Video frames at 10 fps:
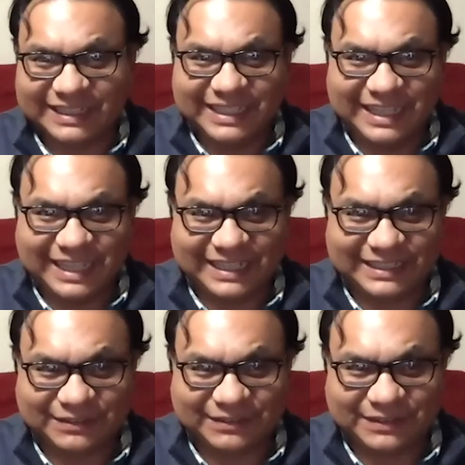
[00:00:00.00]
And as
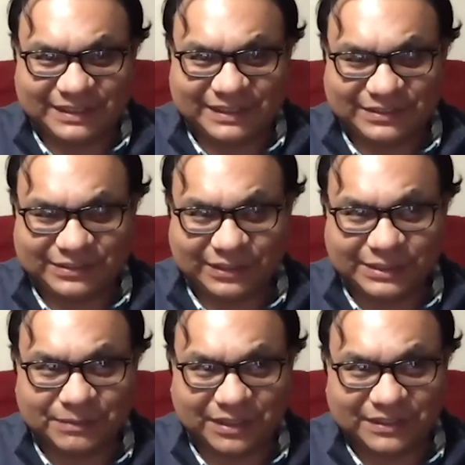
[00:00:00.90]
it was slowly
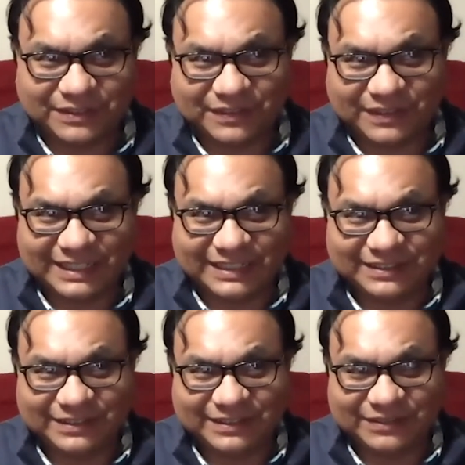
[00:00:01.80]
modified
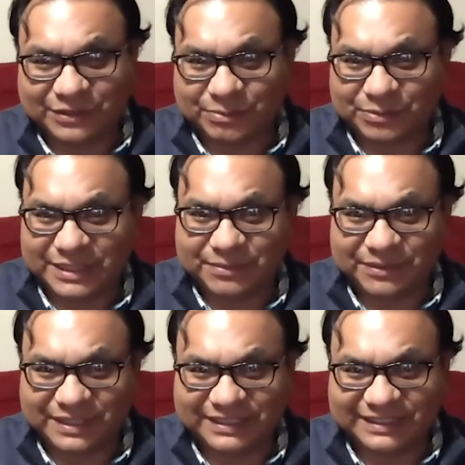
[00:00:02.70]
for the printing
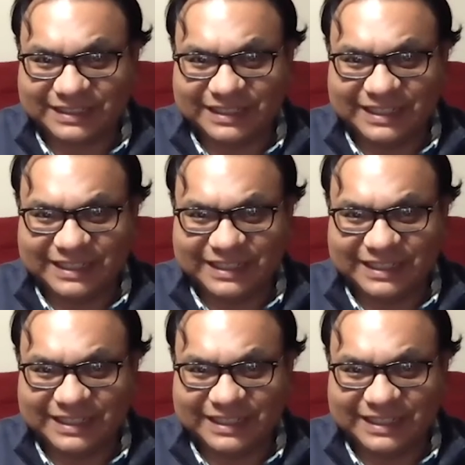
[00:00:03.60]
press,